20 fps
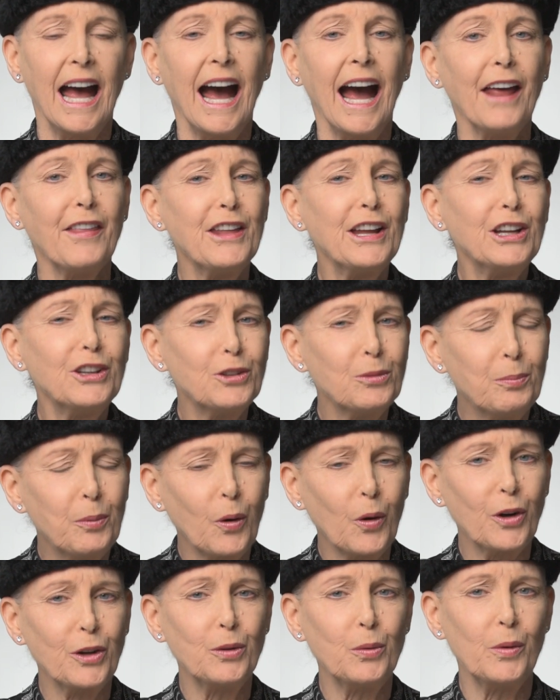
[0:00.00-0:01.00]
I think it's
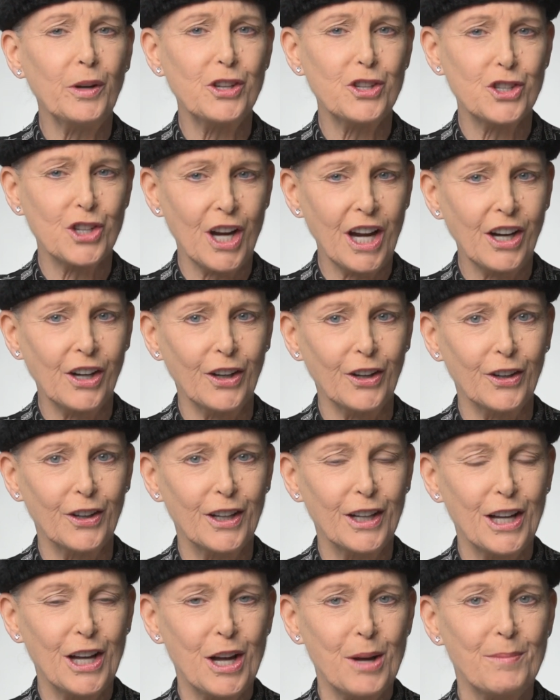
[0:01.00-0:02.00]
important we share,
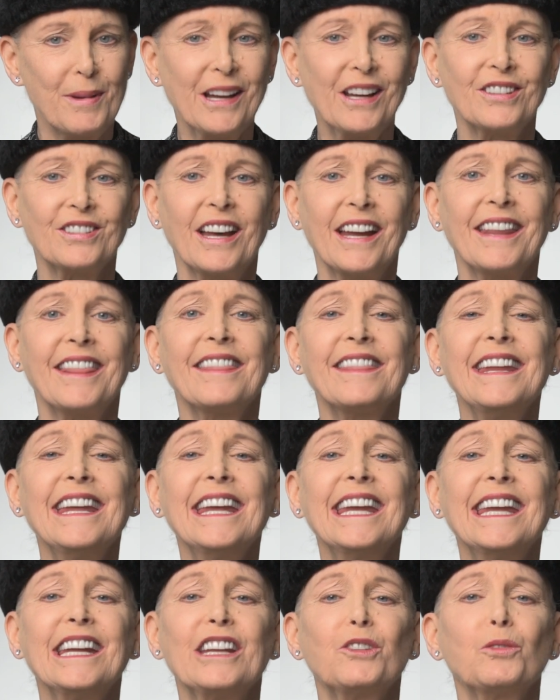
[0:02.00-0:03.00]
because I
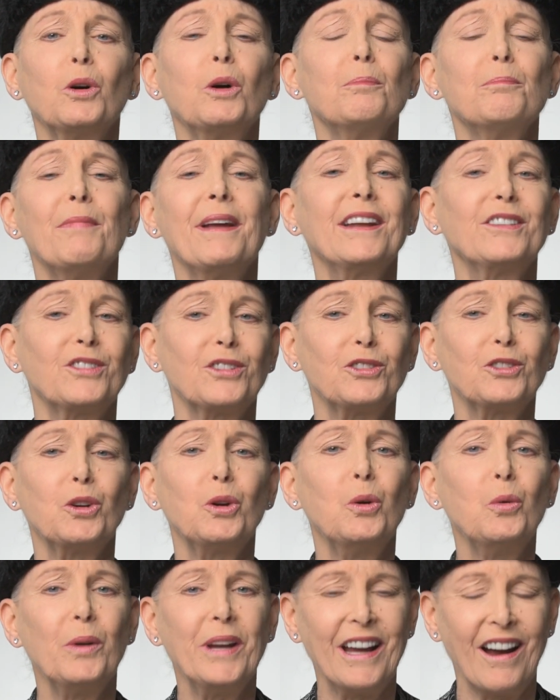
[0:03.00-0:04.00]
think it's what makes us
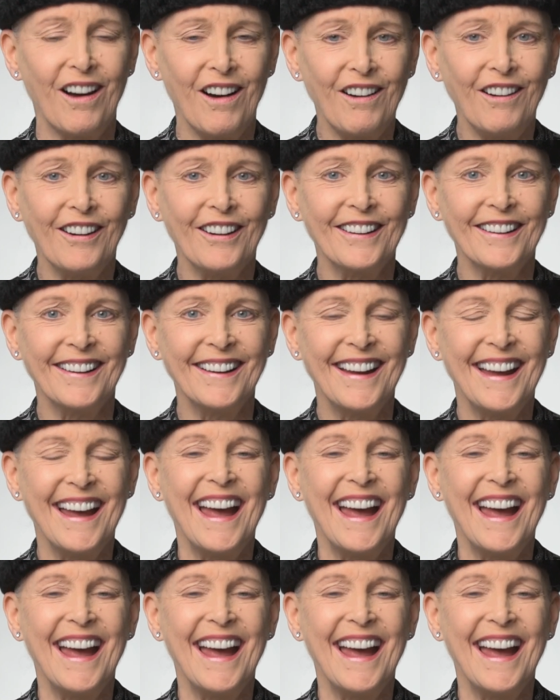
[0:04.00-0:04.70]
who we are.